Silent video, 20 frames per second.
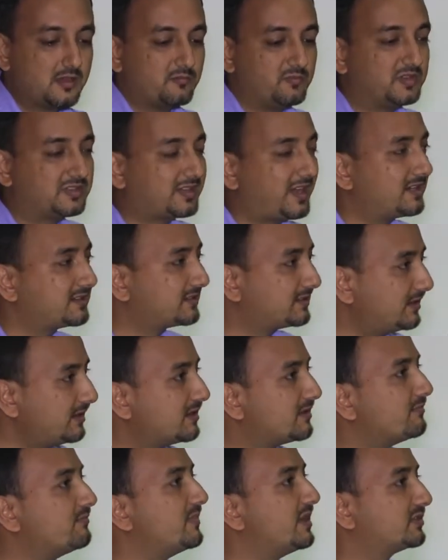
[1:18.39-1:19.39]
besides the
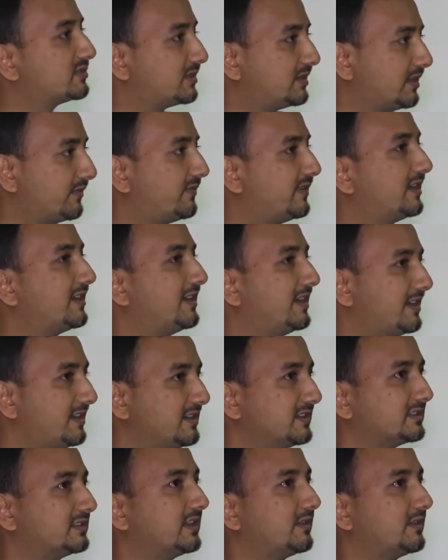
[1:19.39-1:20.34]
mesonephric kidneys.